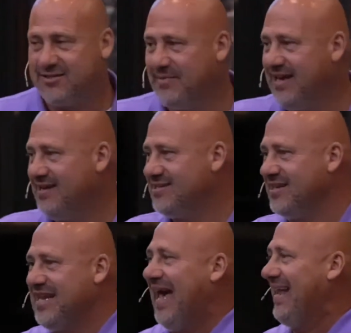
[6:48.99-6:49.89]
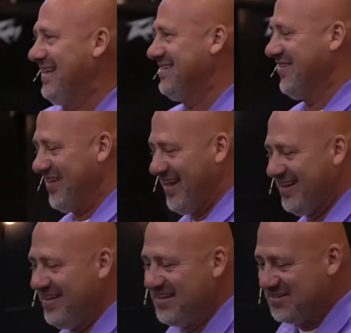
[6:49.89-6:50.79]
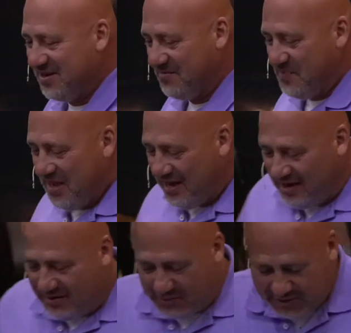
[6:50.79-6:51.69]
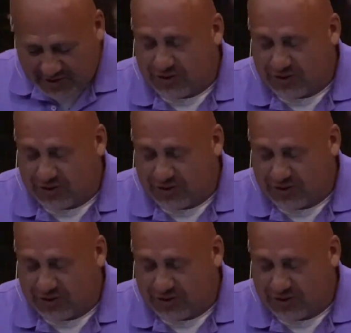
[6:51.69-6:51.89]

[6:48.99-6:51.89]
minnows, the talents, okay. So the